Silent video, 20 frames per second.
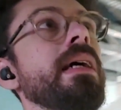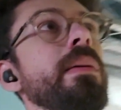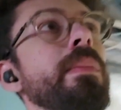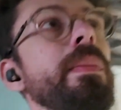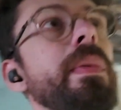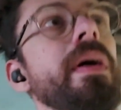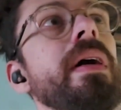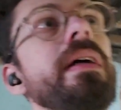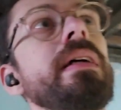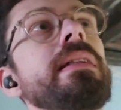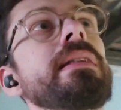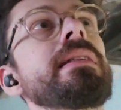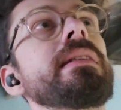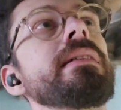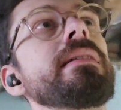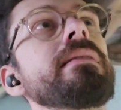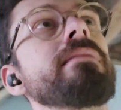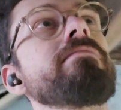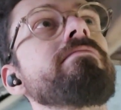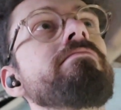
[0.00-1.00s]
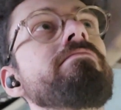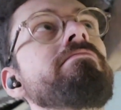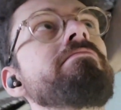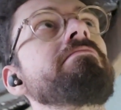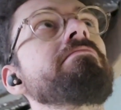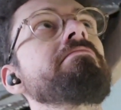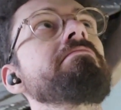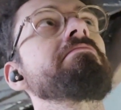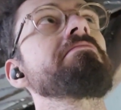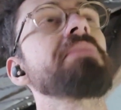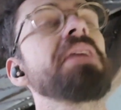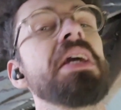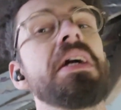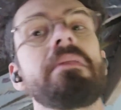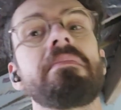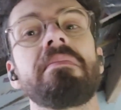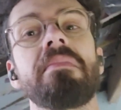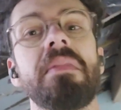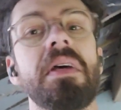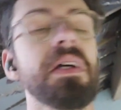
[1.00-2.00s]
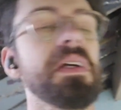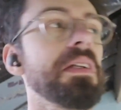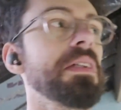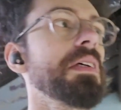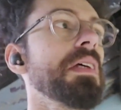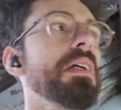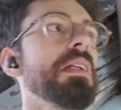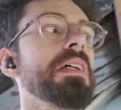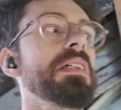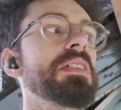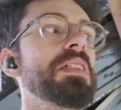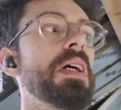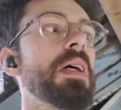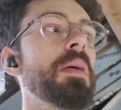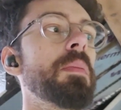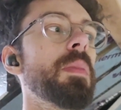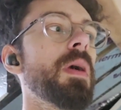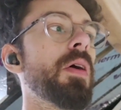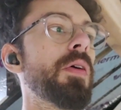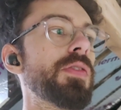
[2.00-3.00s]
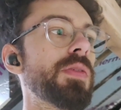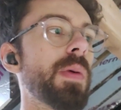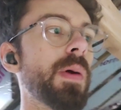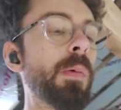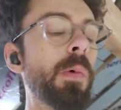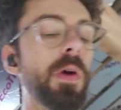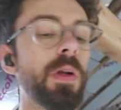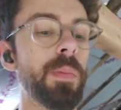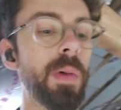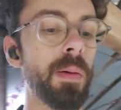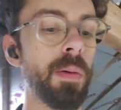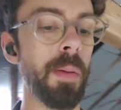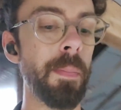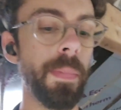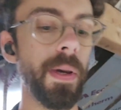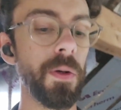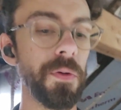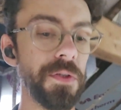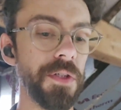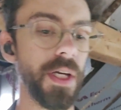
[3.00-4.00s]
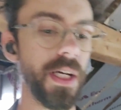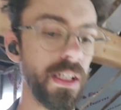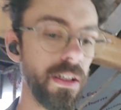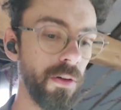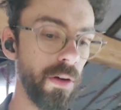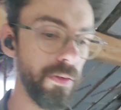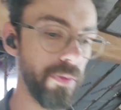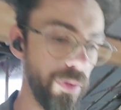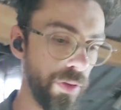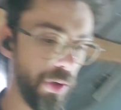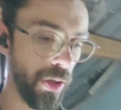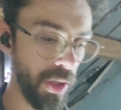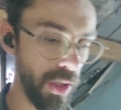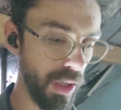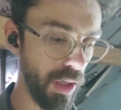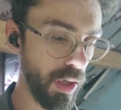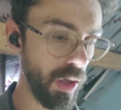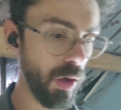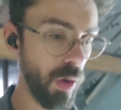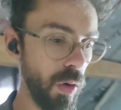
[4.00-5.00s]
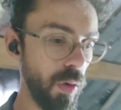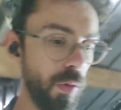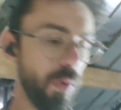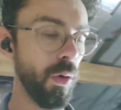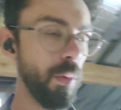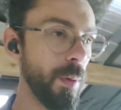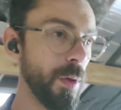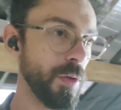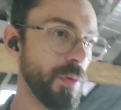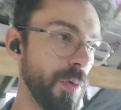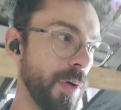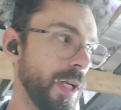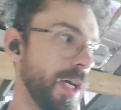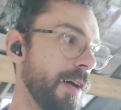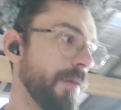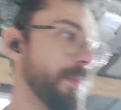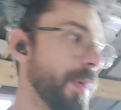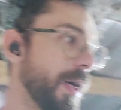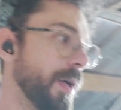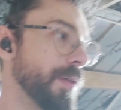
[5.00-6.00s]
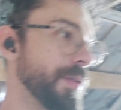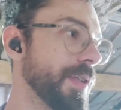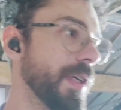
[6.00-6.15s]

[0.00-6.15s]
But yeah, I can do that next time. I was a bit worried about my belt sander. I've almost run out of belts.